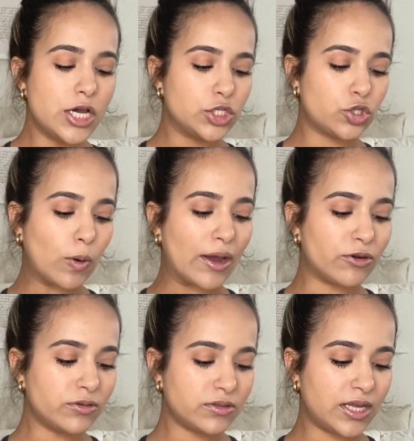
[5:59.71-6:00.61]
So I
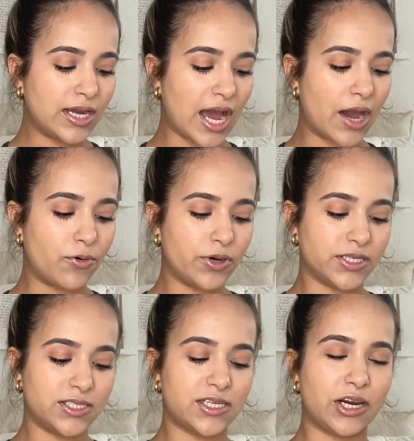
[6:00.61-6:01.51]
don't think I would
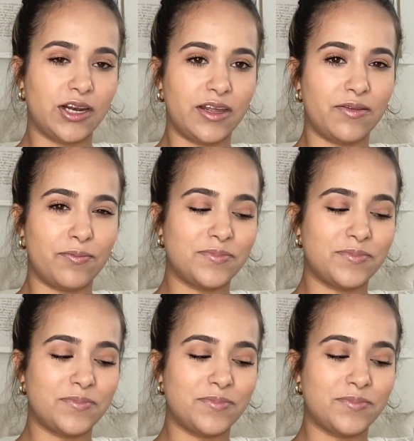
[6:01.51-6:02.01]
necessarily